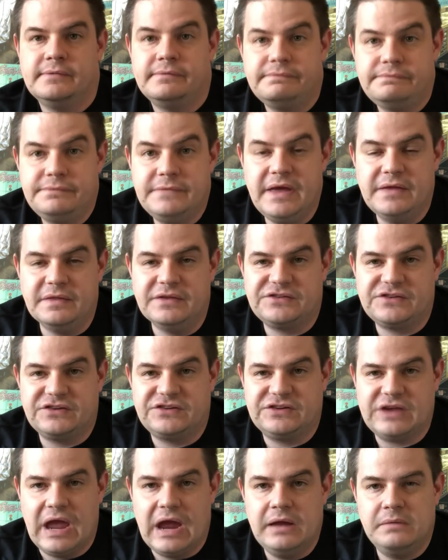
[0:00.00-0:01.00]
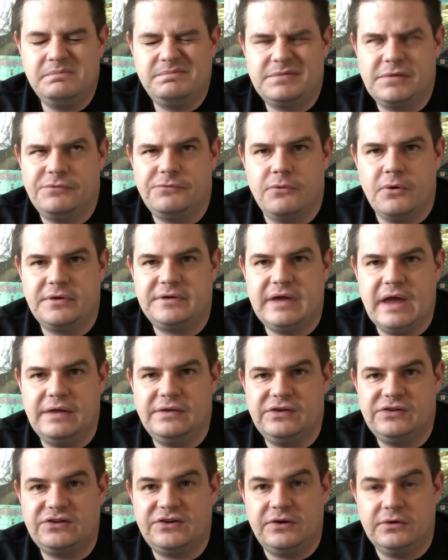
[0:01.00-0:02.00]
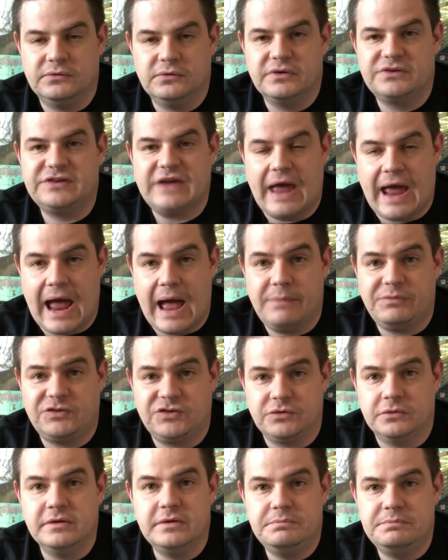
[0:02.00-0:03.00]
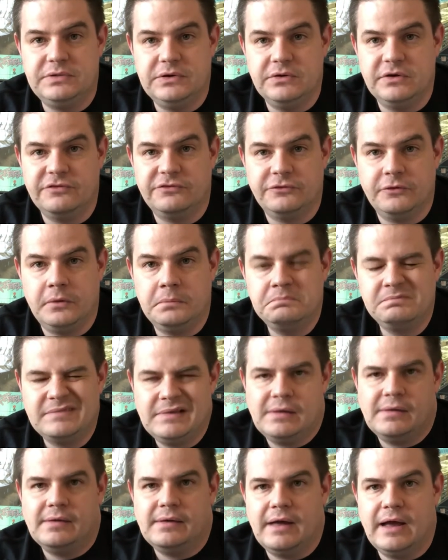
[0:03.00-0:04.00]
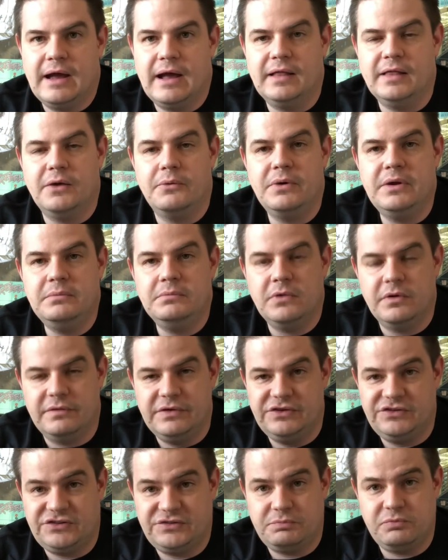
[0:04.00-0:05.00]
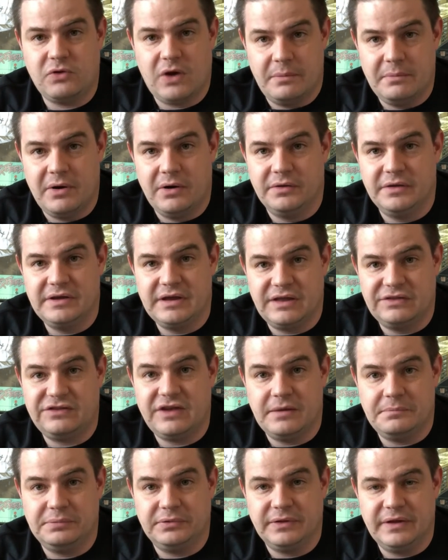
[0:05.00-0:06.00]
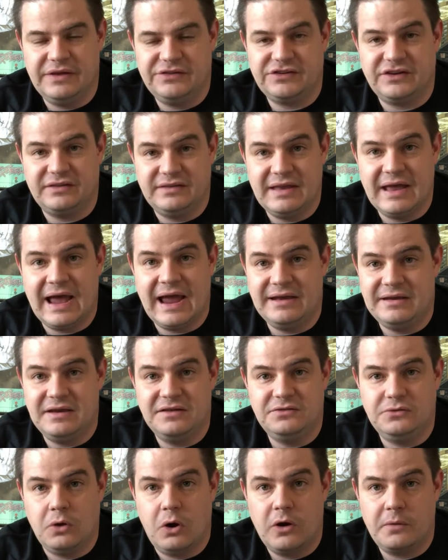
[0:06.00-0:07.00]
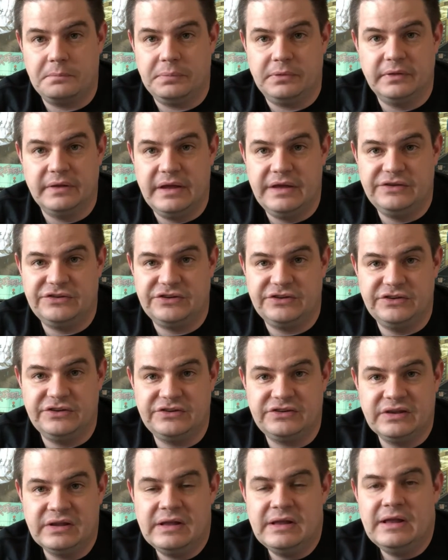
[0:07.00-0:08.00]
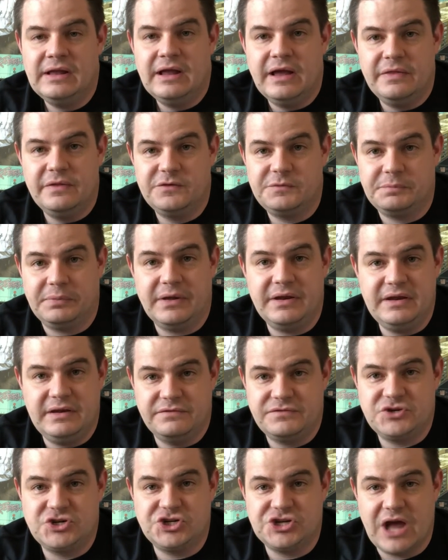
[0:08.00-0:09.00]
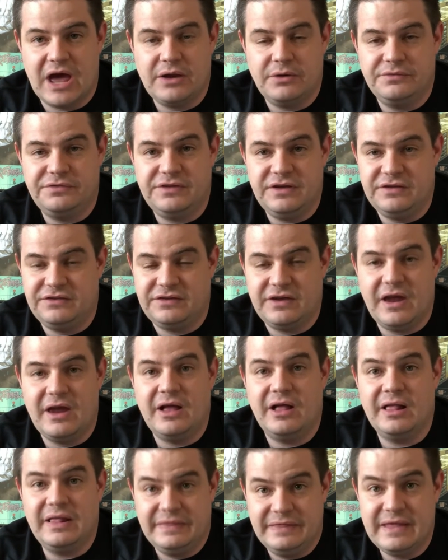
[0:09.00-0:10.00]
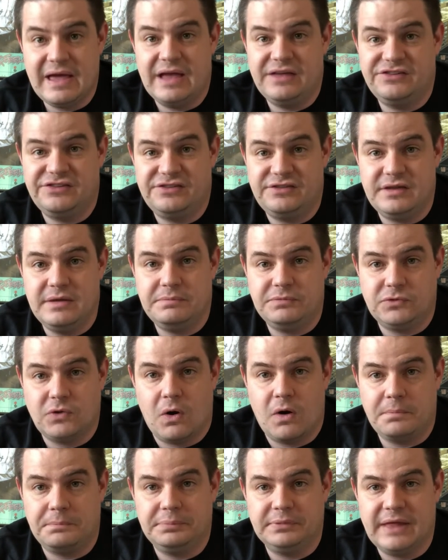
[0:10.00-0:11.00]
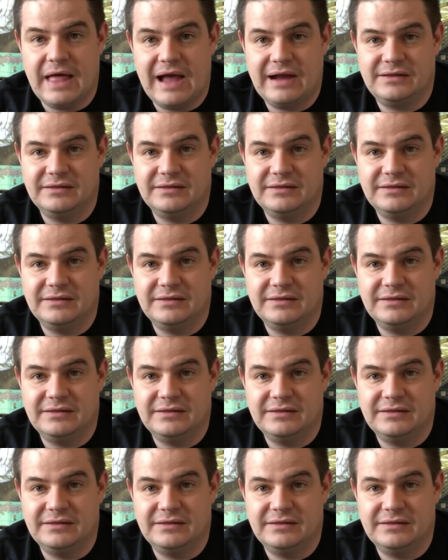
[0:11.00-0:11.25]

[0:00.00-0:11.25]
Needless to say, the 4K disc here looks absolutely beautiful. A Halloween movie is primarily going to take place at night and in dark places, and there's plenty of shadow detail, nice deep dark black